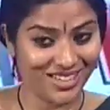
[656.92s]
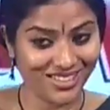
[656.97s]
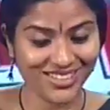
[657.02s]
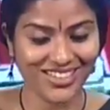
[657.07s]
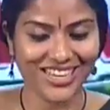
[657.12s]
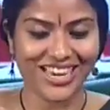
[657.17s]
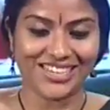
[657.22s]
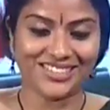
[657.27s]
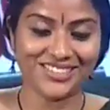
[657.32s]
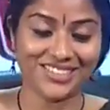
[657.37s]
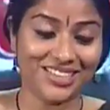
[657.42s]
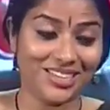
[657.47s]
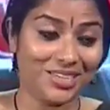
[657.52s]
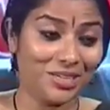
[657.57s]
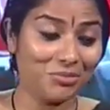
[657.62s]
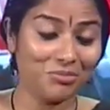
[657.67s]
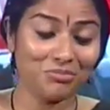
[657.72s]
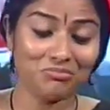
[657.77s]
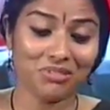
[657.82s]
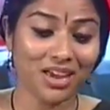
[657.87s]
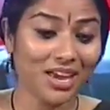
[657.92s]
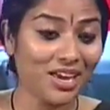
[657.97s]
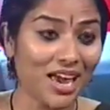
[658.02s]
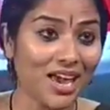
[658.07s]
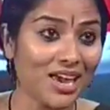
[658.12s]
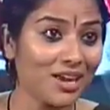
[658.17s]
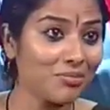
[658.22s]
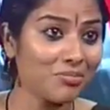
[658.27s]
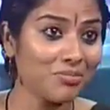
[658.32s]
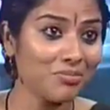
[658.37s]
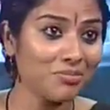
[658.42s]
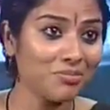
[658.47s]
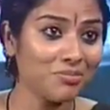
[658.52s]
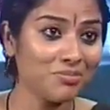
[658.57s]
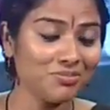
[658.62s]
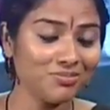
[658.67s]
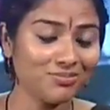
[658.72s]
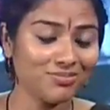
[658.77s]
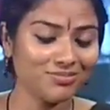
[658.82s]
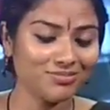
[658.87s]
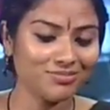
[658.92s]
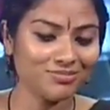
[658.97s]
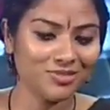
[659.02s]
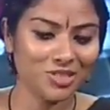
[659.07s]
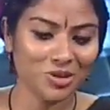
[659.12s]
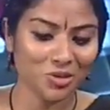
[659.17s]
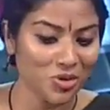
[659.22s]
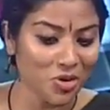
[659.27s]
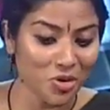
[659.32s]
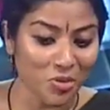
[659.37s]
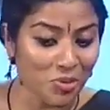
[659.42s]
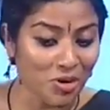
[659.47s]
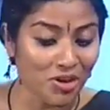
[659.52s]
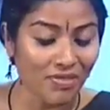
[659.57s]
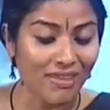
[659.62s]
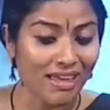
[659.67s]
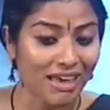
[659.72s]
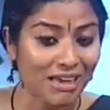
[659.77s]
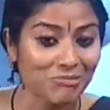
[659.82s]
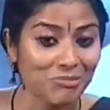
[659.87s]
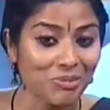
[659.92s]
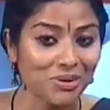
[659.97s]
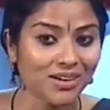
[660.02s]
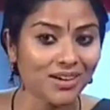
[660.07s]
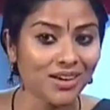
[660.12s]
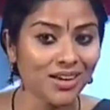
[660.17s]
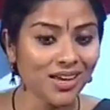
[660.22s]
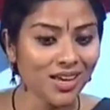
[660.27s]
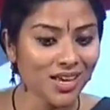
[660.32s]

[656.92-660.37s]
Yes, I don't know about that, but